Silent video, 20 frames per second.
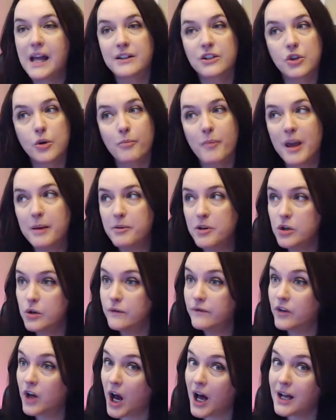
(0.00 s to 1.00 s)
And so maybe
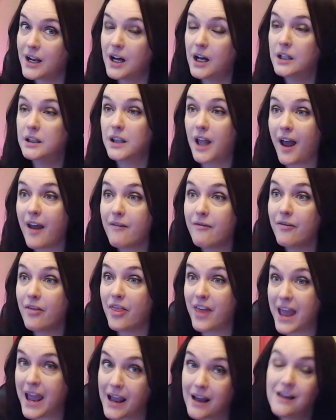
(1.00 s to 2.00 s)
you've got a life
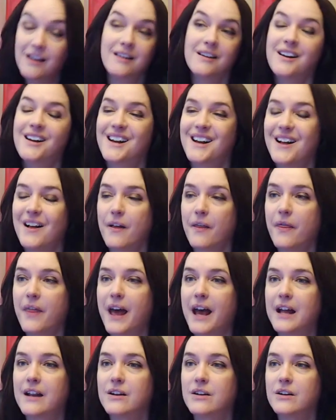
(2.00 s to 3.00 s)
thing
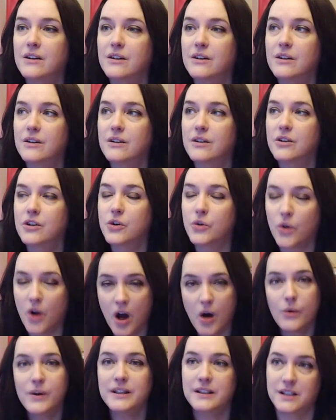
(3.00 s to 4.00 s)
that you're
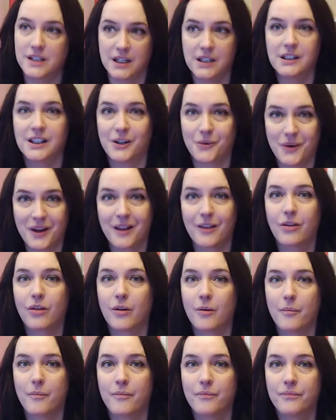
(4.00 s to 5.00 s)
always dealing
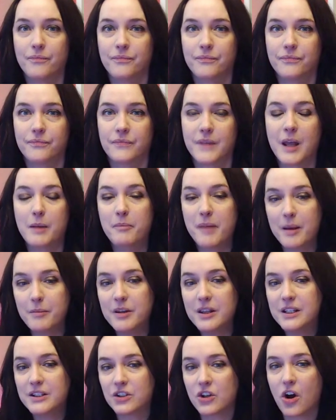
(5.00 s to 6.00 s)
with. And
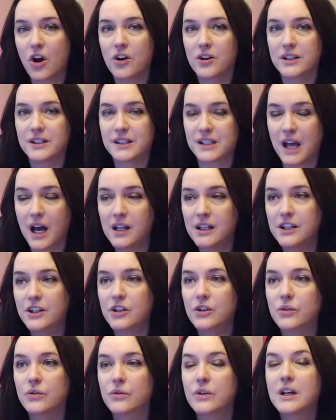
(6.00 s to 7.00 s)
maybe this card is
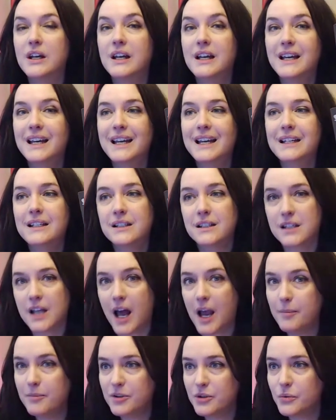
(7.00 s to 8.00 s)
telling you it is
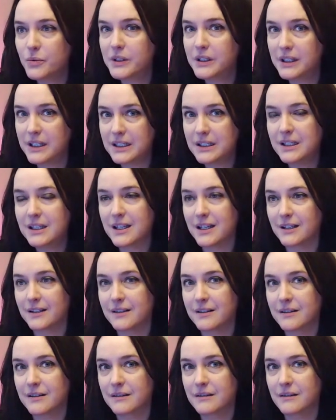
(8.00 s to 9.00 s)
time to release
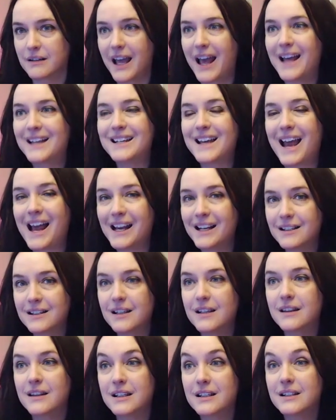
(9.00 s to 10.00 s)
this and
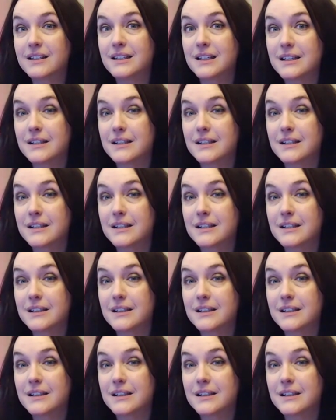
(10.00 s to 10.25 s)
exit this